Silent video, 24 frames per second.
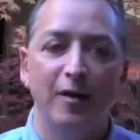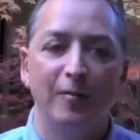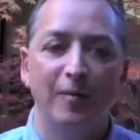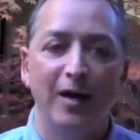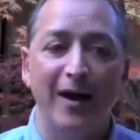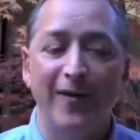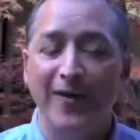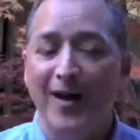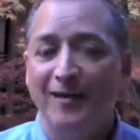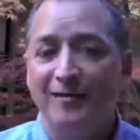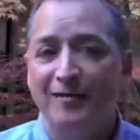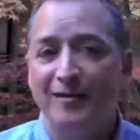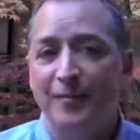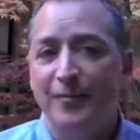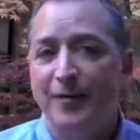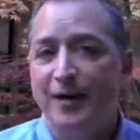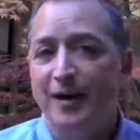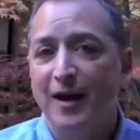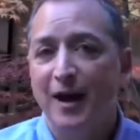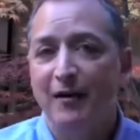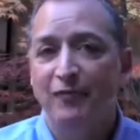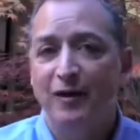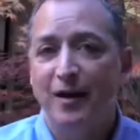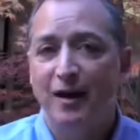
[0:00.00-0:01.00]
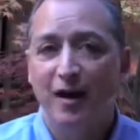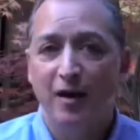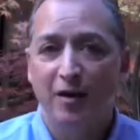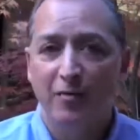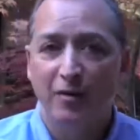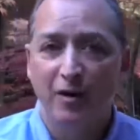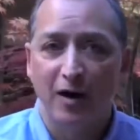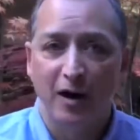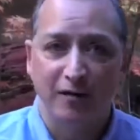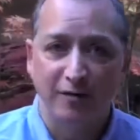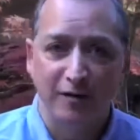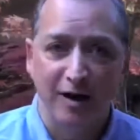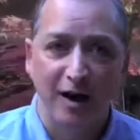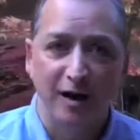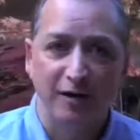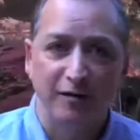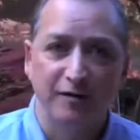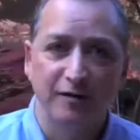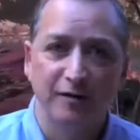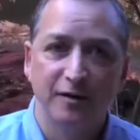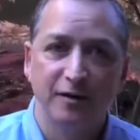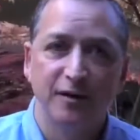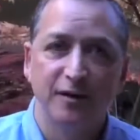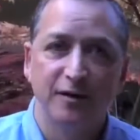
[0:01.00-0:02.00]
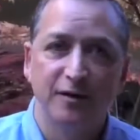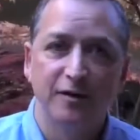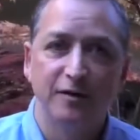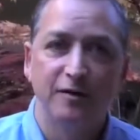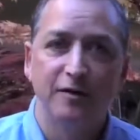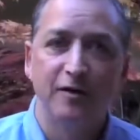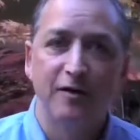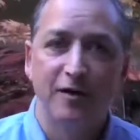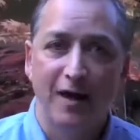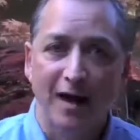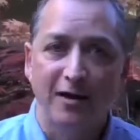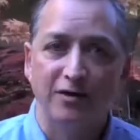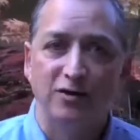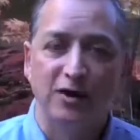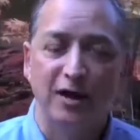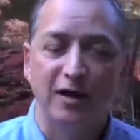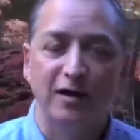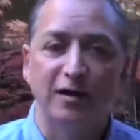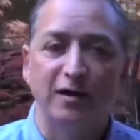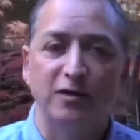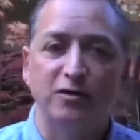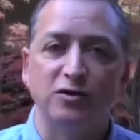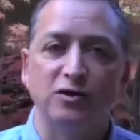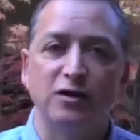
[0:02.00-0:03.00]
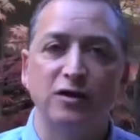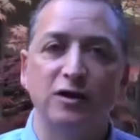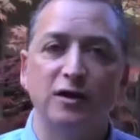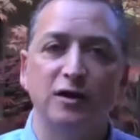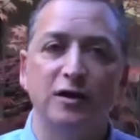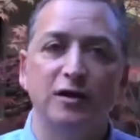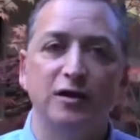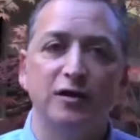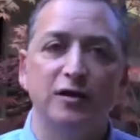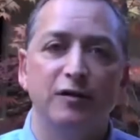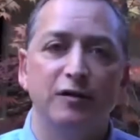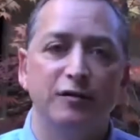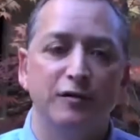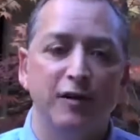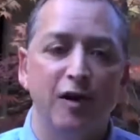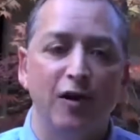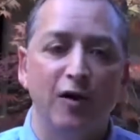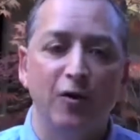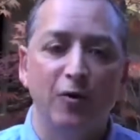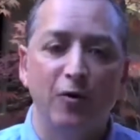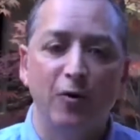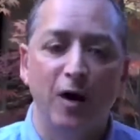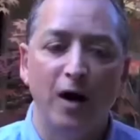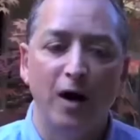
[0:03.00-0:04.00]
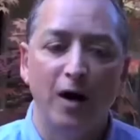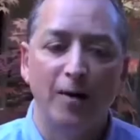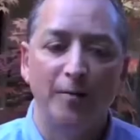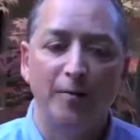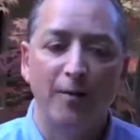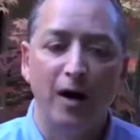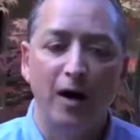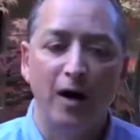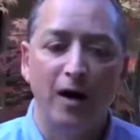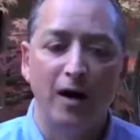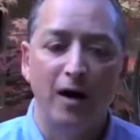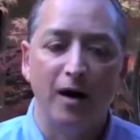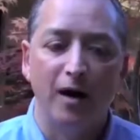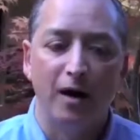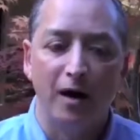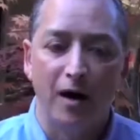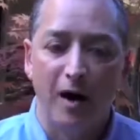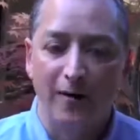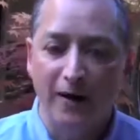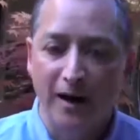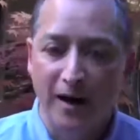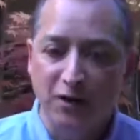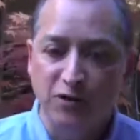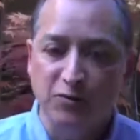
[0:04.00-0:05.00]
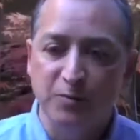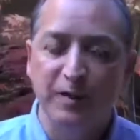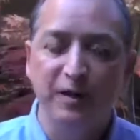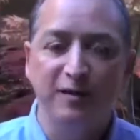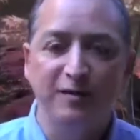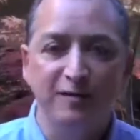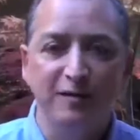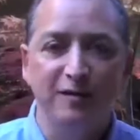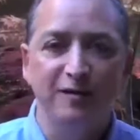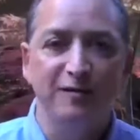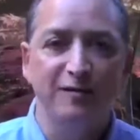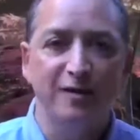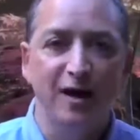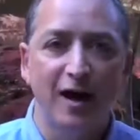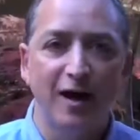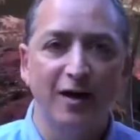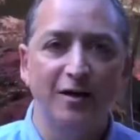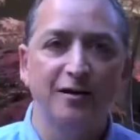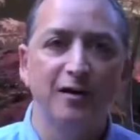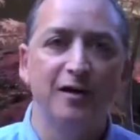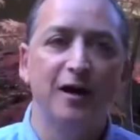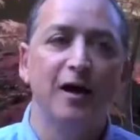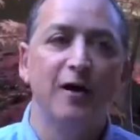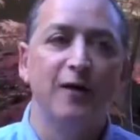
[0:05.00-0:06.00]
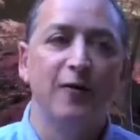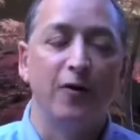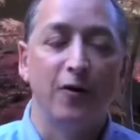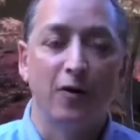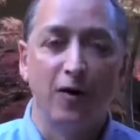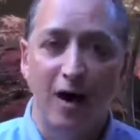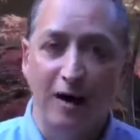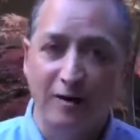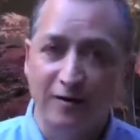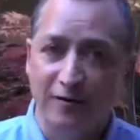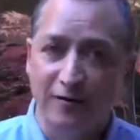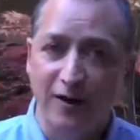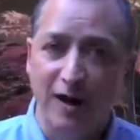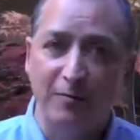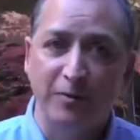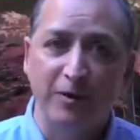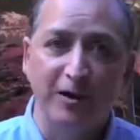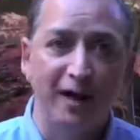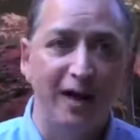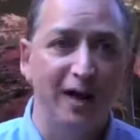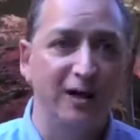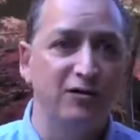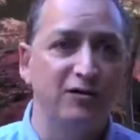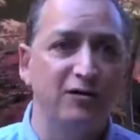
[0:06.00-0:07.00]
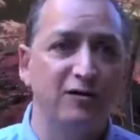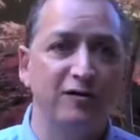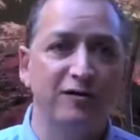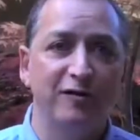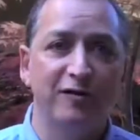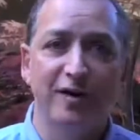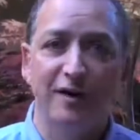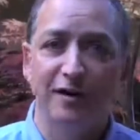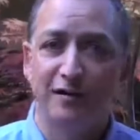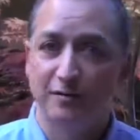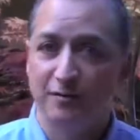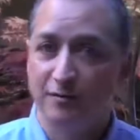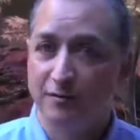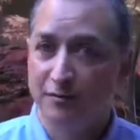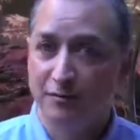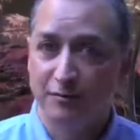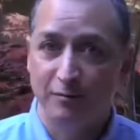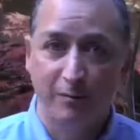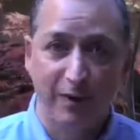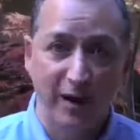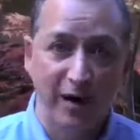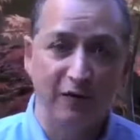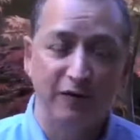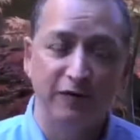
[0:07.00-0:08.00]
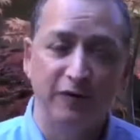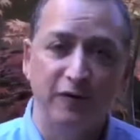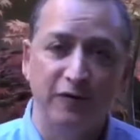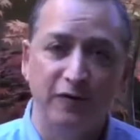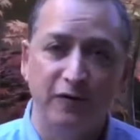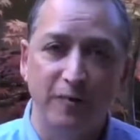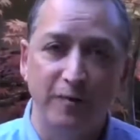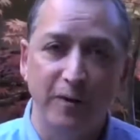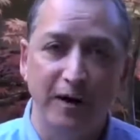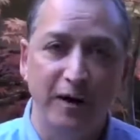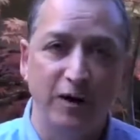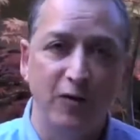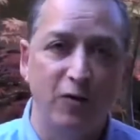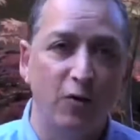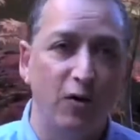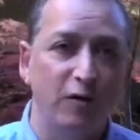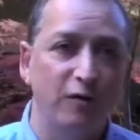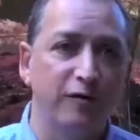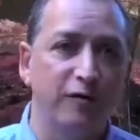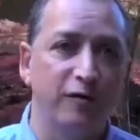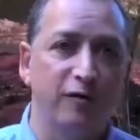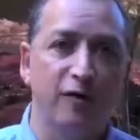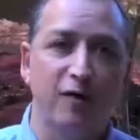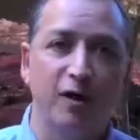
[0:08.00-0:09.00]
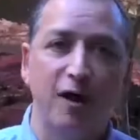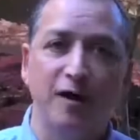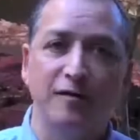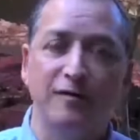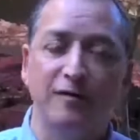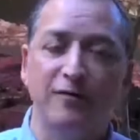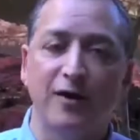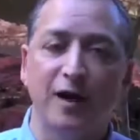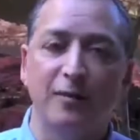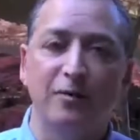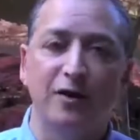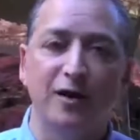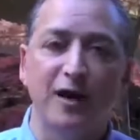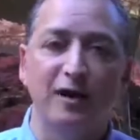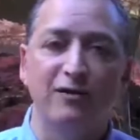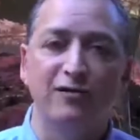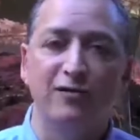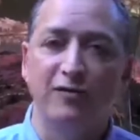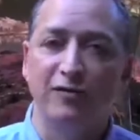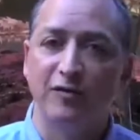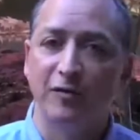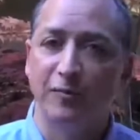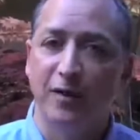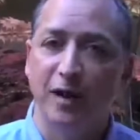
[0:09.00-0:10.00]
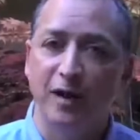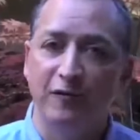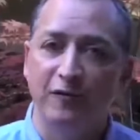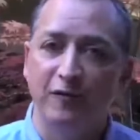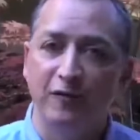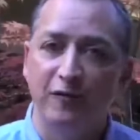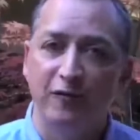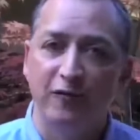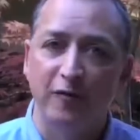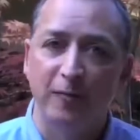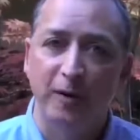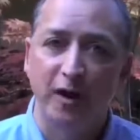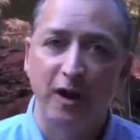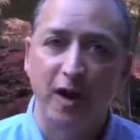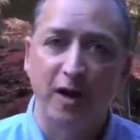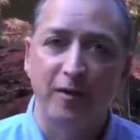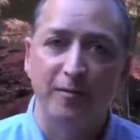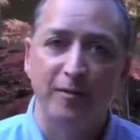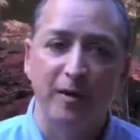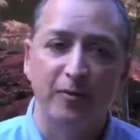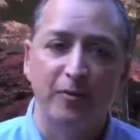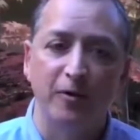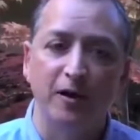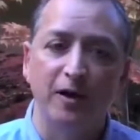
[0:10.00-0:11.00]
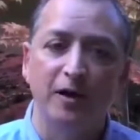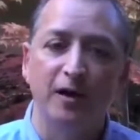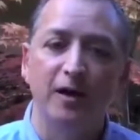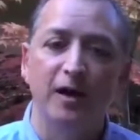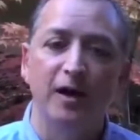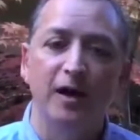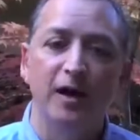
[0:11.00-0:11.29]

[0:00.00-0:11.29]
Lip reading: And that's something every enterprise has, that challenge. So on the HPC side, there are lots of applications that benefit from many cores. There are lots of applications that benefit from a lot of memory.